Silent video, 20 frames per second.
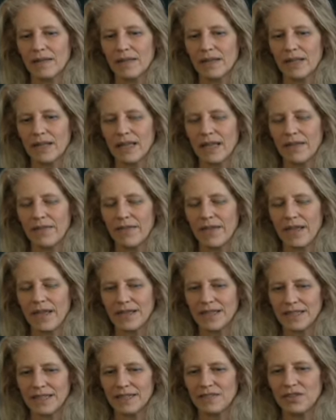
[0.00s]

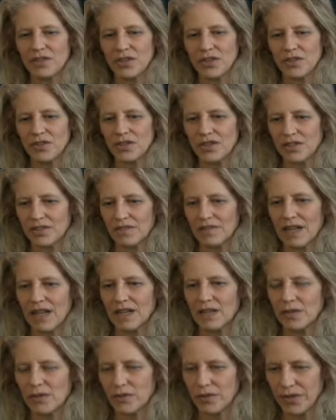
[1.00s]
They tend to just
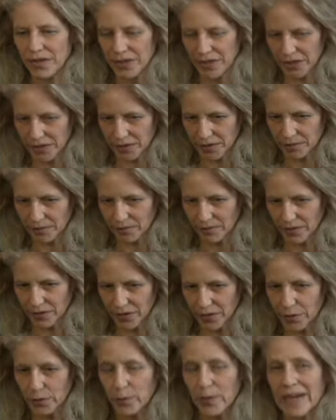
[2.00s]
follow their
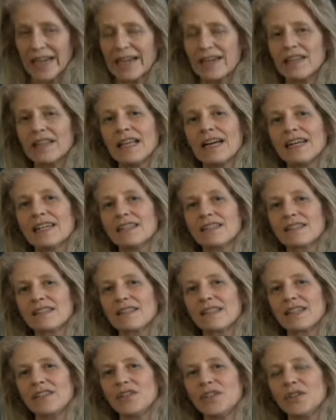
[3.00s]
rail lines.
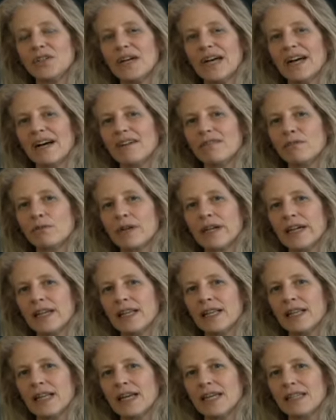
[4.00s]
They do have
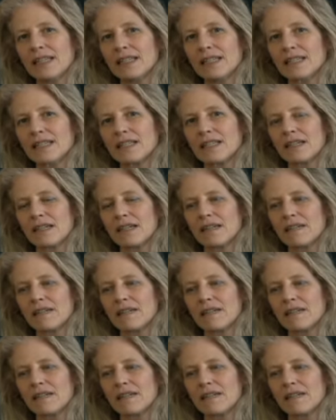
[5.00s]
rail lines.